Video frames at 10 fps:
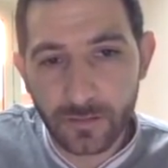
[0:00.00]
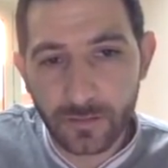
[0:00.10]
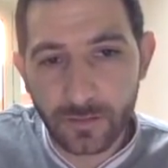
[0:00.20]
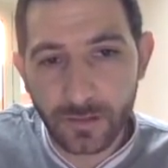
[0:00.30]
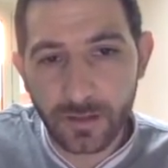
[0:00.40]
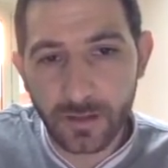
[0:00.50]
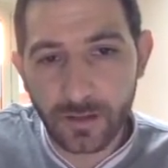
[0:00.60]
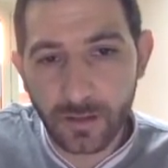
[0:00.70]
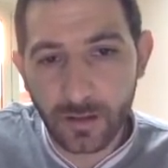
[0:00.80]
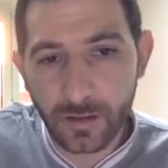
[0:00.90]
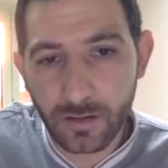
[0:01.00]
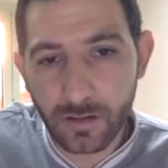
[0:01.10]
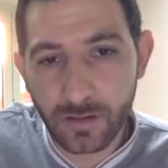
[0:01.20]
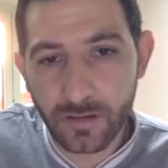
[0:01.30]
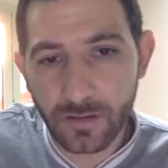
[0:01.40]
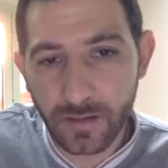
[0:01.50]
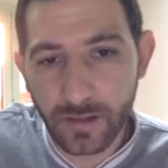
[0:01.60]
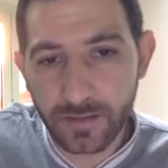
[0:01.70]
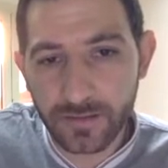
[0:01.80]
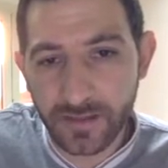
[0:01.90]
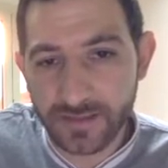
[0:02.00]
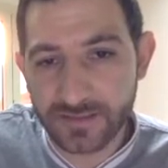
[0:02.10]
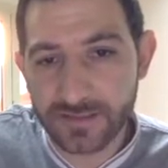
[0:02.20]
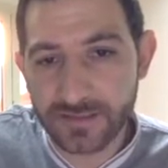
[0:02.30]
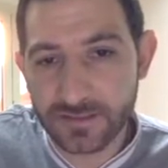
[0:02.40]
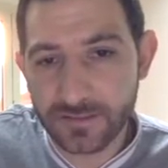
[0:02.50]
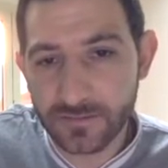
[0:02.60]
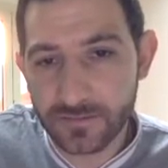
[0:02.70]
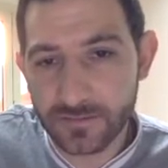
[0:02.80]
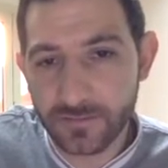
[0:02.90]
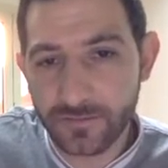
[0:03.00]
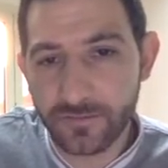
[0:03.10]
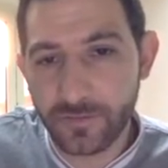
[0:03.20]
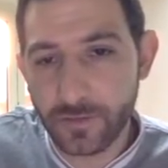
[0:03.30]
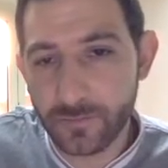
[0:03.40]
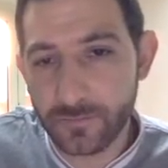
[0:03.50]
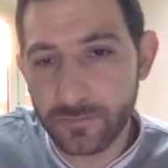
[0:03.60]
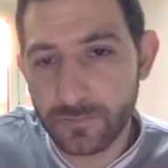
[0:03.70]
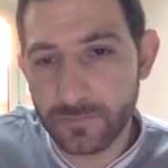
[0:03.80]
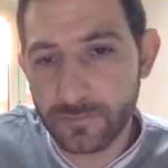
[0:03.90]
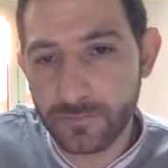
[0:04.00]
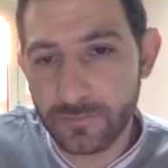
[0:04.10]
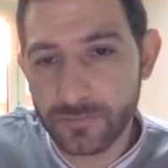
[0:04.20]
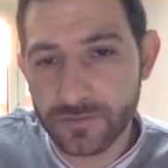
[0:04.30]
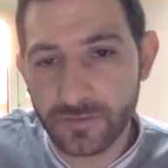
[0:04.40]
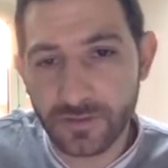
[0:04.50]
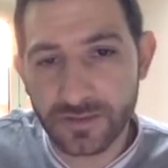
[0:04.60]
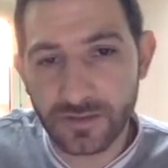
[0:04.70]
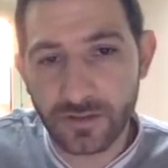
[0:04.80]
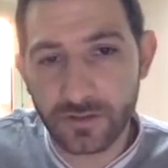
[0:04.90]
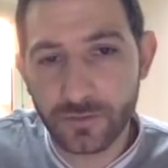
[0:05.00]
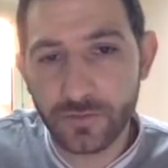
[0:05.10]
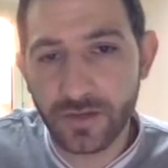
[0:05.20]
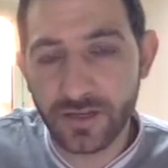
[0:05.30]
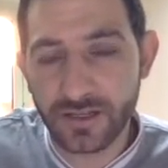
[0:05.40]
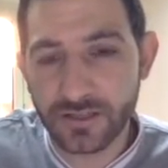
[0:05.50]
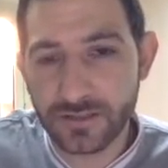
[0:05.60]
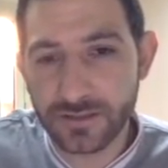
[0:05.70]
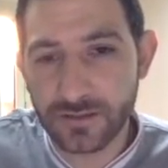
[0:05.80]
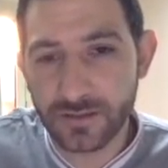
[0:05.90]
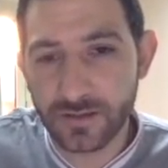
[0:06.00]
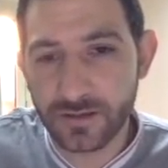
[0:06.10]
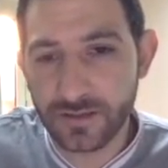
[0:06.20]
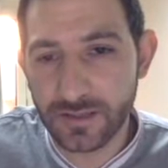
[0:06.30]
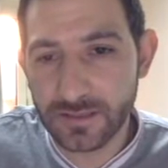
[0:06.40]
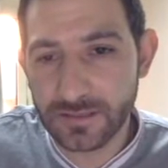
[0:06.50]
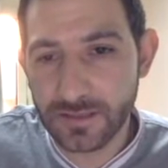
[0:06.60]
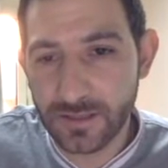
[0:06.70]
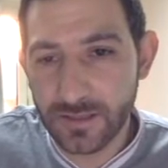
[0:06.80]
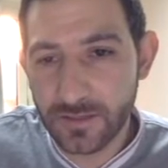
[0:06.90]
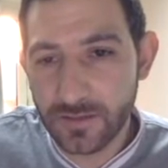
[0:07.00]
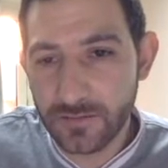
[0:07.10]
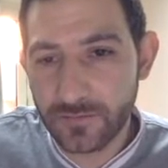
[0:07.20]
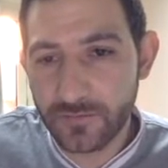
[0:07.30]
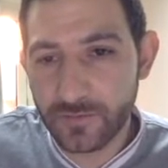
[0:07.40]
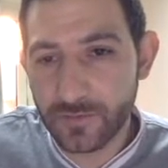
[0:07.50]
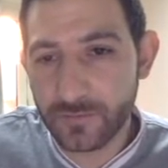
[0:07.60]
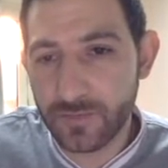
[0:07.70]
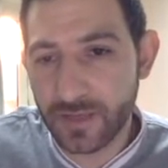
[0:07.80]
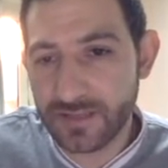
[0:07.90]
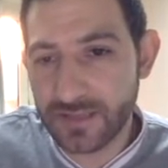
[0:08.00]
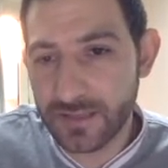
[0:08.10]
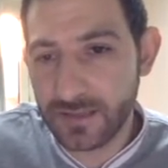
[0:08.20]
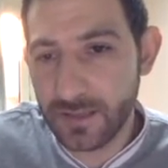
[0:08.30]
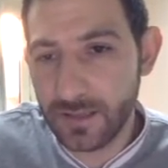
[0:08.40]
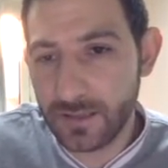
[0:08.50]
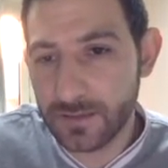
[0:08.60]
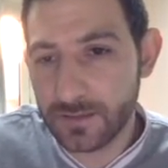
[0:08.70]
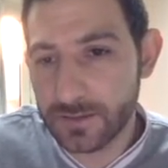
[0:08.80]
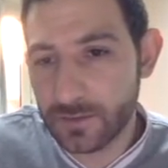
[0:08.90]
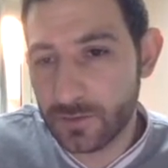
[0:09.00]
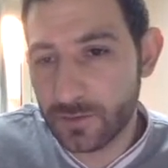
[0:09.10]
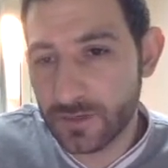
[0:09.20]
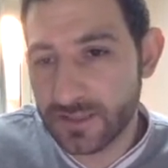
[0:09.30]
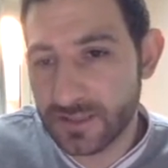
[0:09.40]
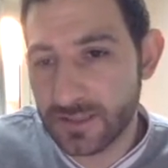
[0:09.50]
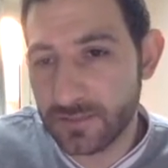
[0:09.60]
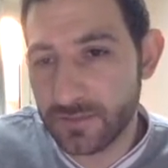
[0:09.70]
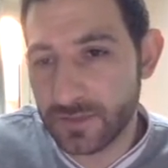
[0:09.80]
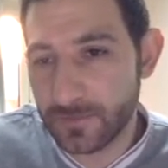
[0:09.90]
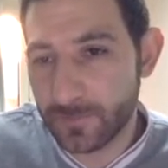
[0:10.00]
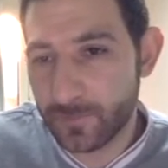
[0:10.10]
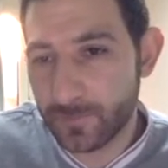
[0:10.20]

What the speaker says: okay, R and S from, so these are 2 relations R and S from a set A to a set B.